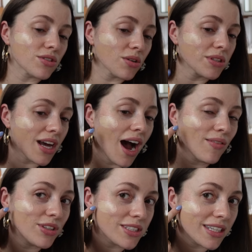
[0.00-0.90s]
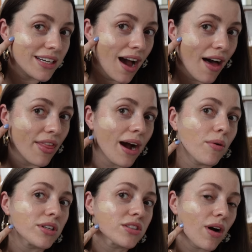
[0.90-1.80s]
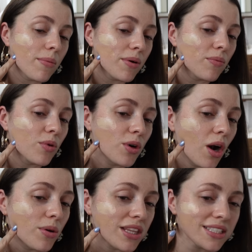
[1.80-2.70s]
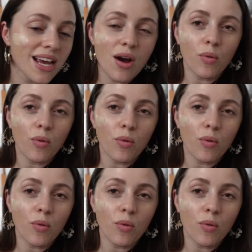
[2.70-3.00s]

So it's obviously not that one. So I'm, we'll go with this.